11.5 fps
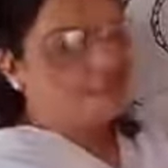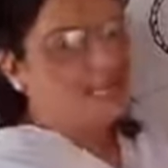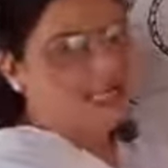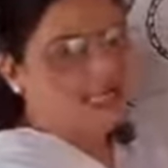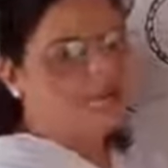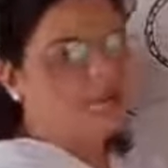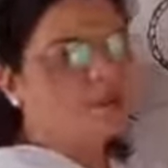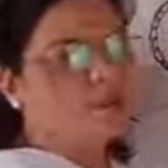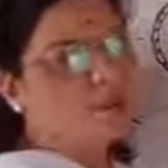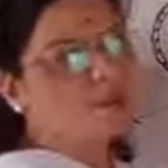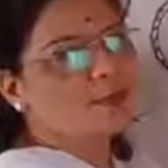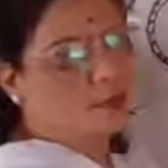Genesis
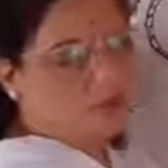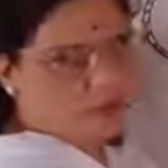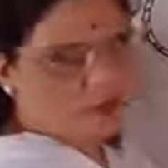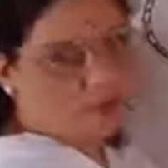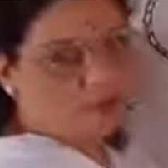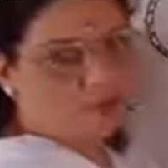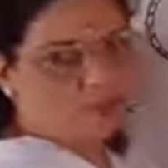means produce.